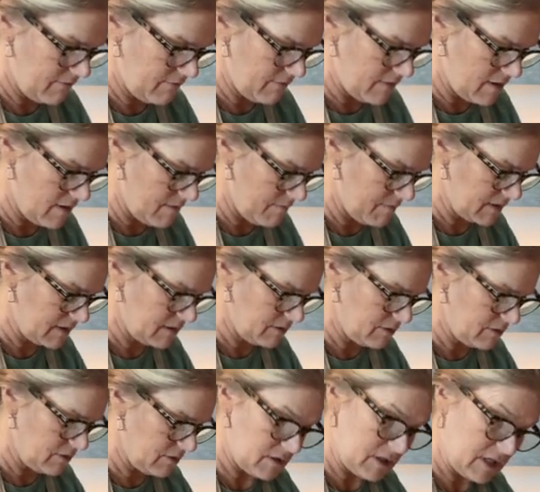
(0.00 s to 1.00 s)
a
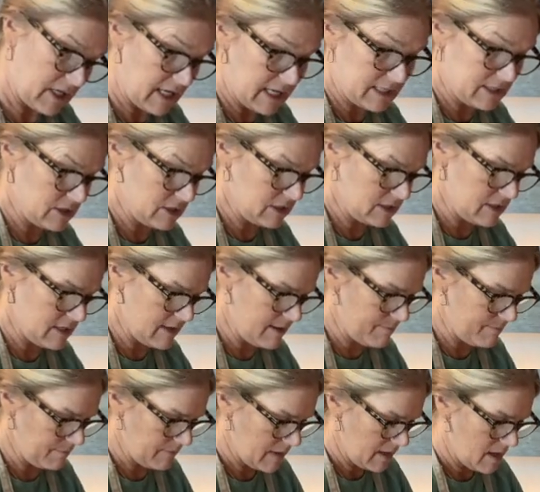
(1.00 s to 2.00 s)
little kitchen
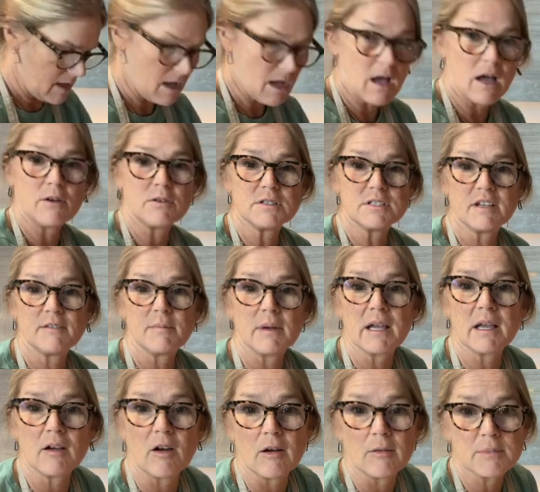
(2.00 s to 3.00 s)
tip. I always have my
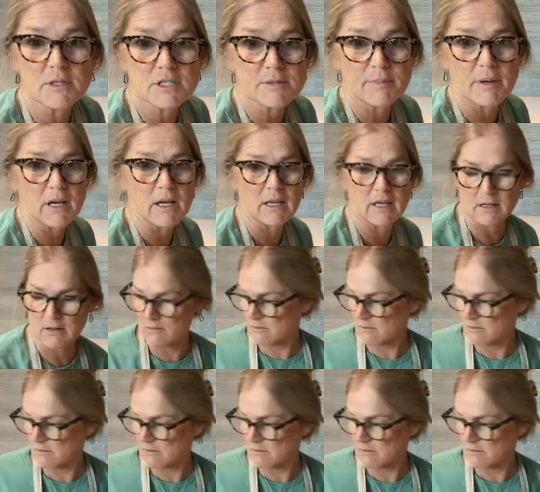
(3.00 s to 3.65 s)
garbage bucket